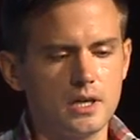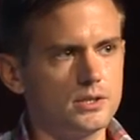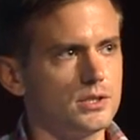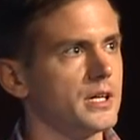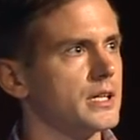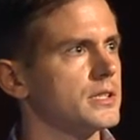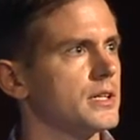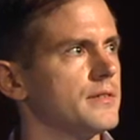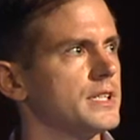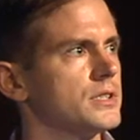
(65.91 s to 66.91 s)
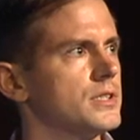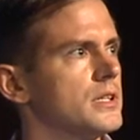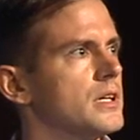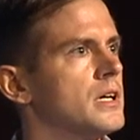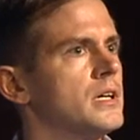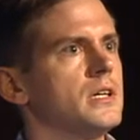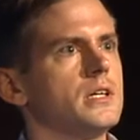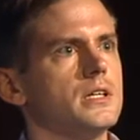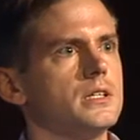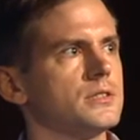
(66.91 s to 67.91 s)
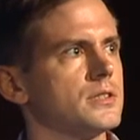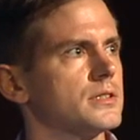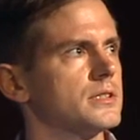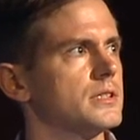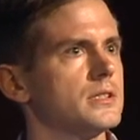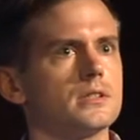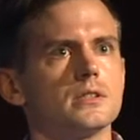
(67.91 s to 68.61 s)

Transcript: generic derivation in CERC?